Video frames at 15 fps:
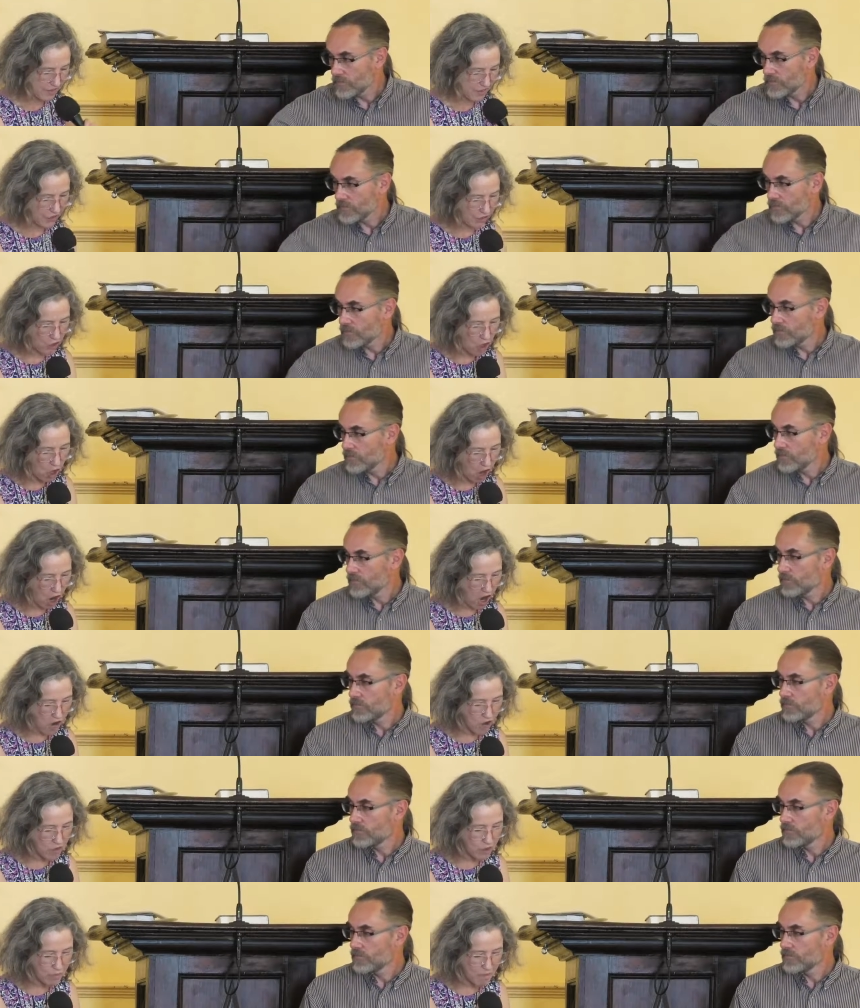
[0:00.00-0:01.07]
Speaker 1: The
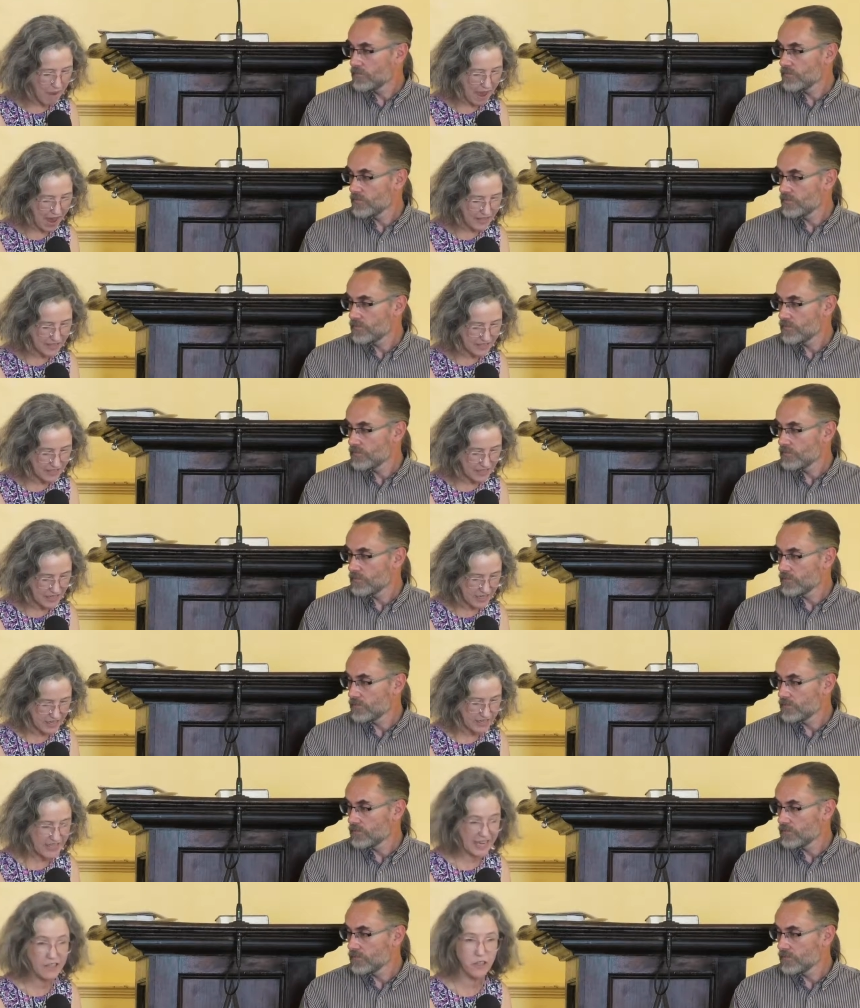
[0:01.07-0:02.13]
Carl Maxey
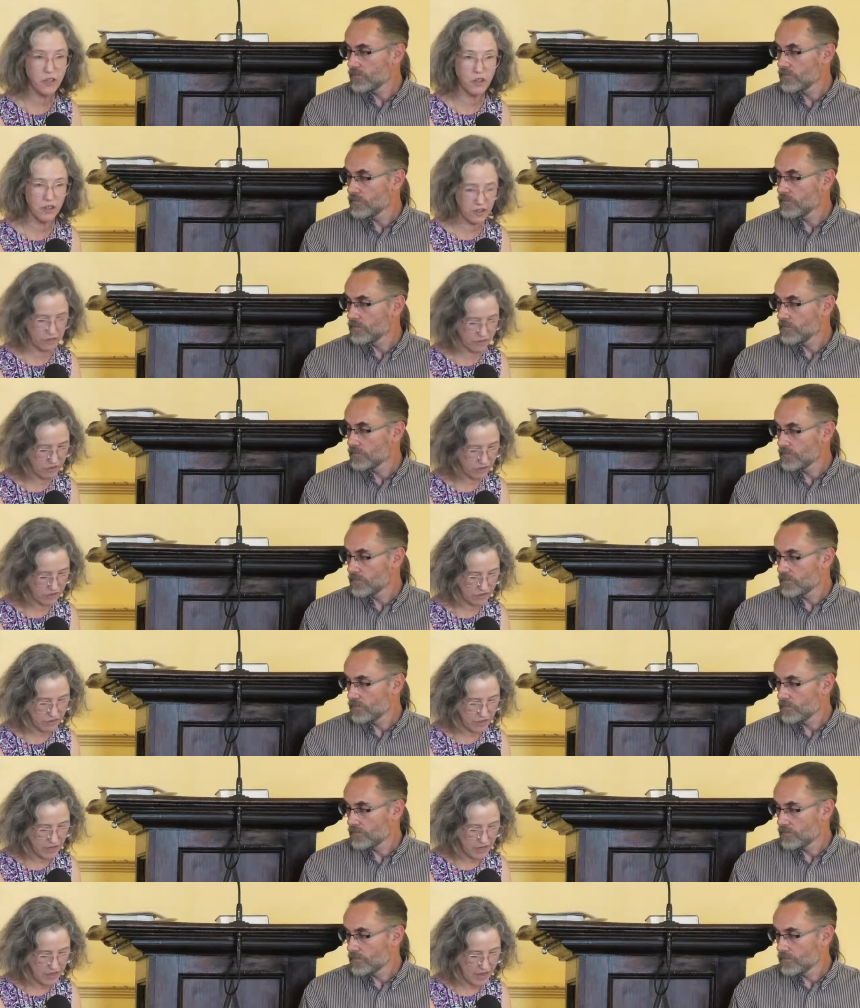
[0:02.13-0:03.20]
Center
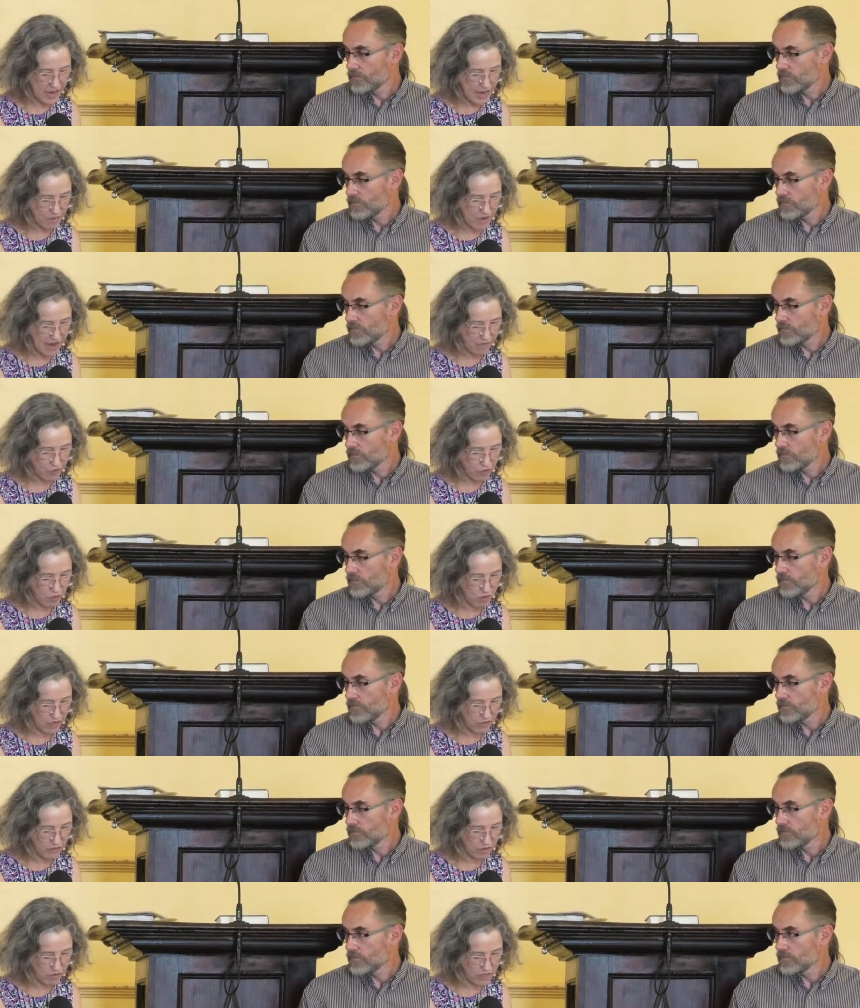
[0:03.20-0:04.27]
named after a
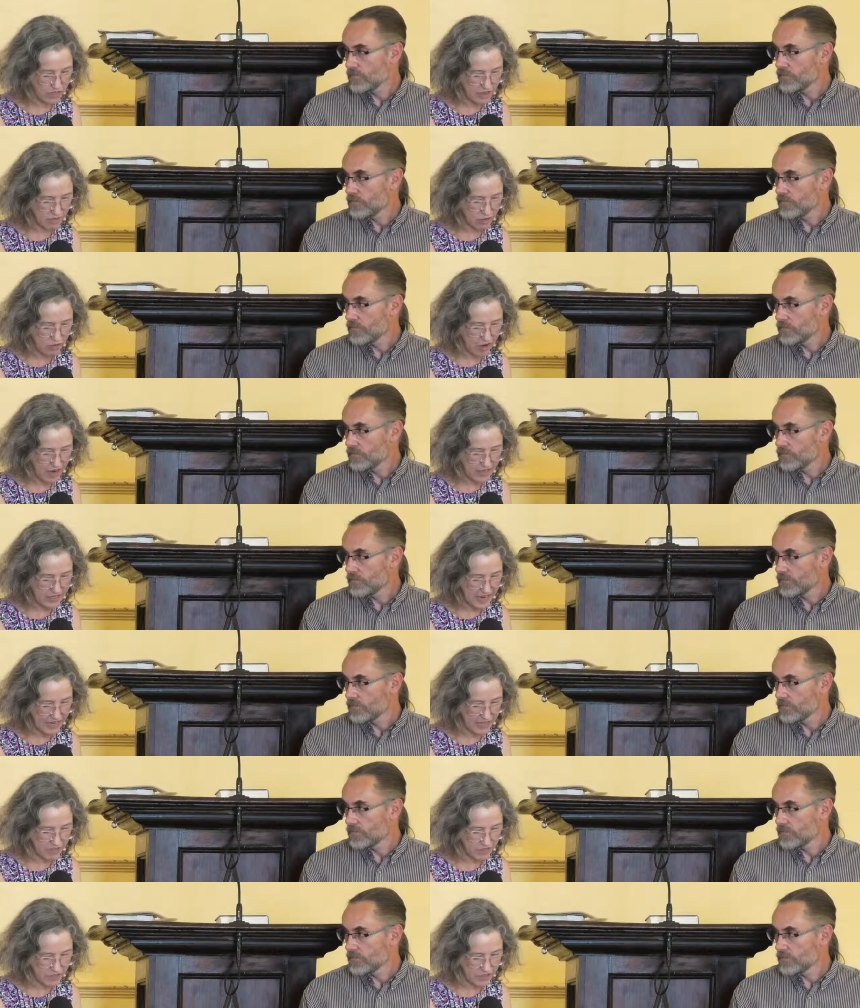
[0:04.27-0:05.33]
well known civil rights
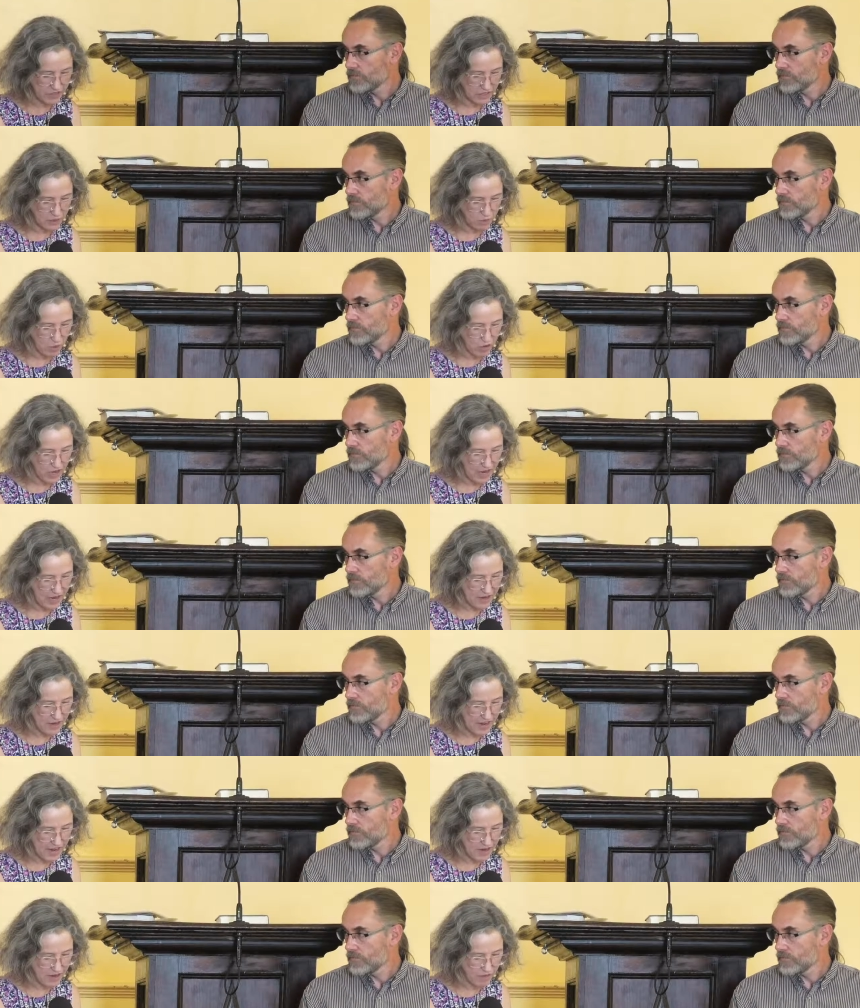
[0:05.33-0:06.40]
activist and Spokane
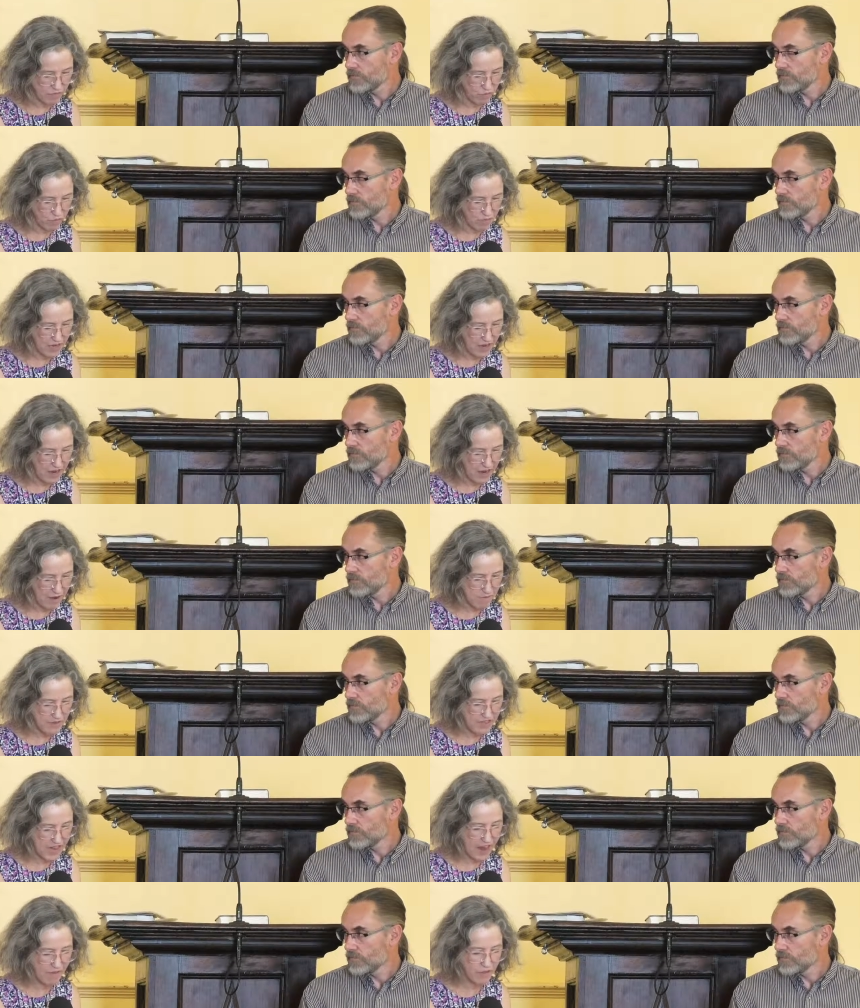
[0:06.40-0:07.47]
native, will be a hub of
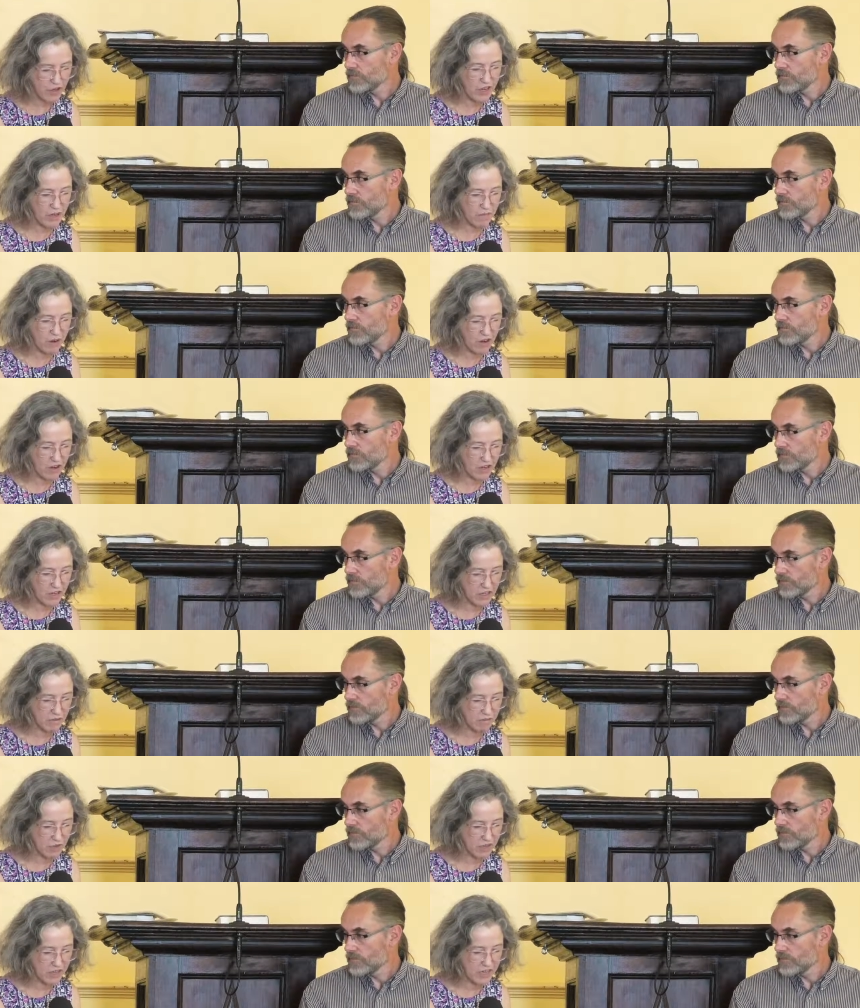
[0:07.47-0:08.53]
the African American
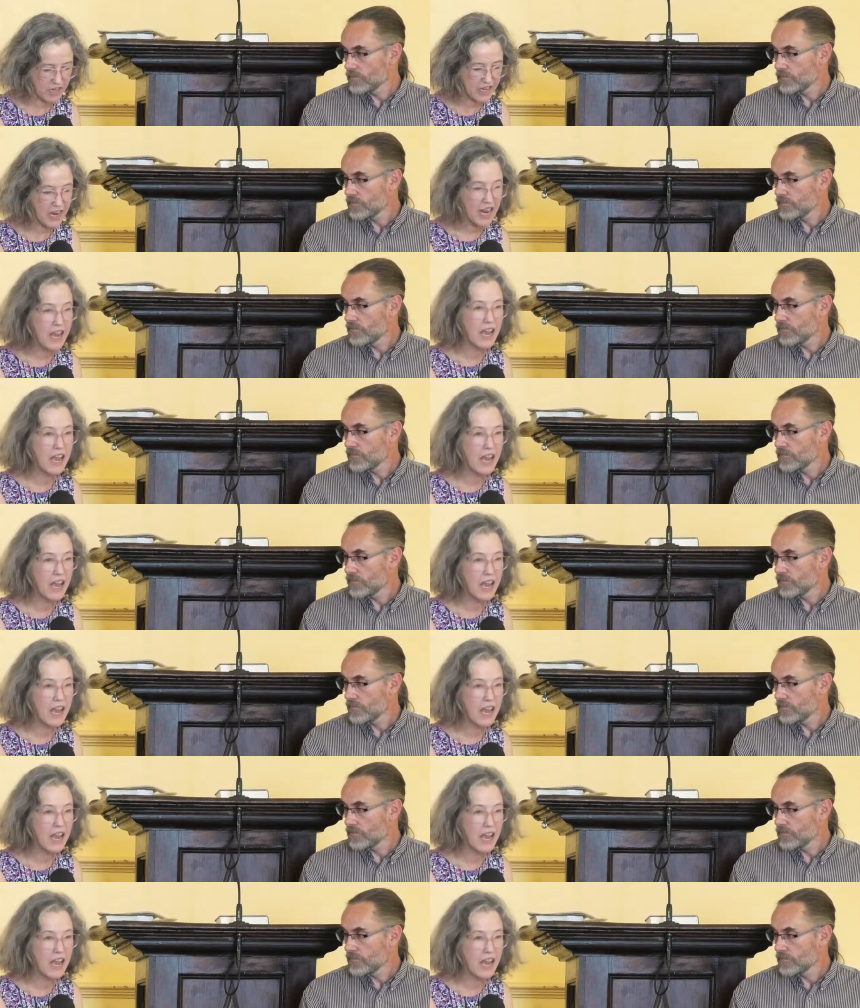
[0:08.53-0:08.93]
community.